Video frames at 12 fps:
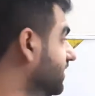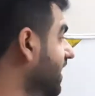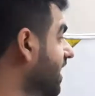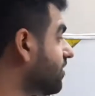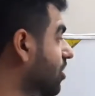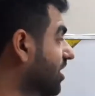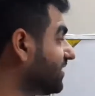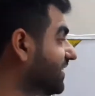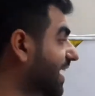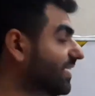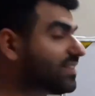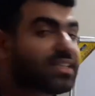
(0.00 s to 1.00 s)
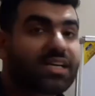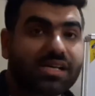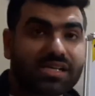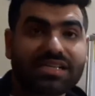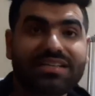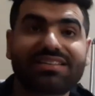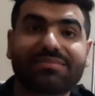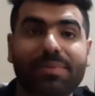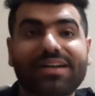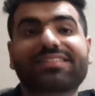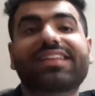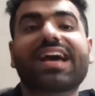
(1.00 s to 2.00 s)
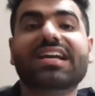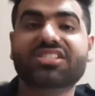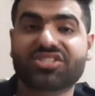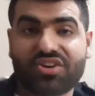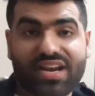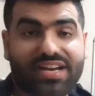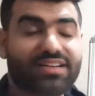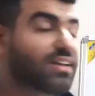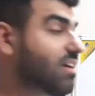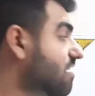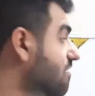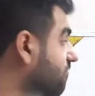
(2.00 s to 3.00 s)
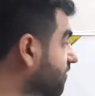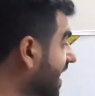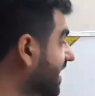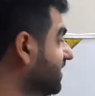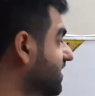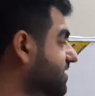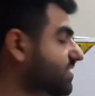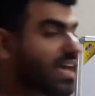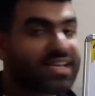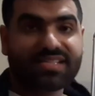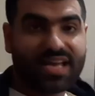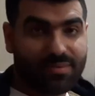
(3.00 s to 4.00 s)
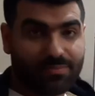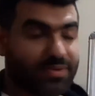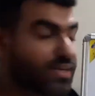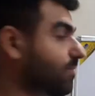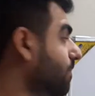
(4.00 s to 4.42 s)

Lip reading: They are not that curled, but they are straight. Why this has happened?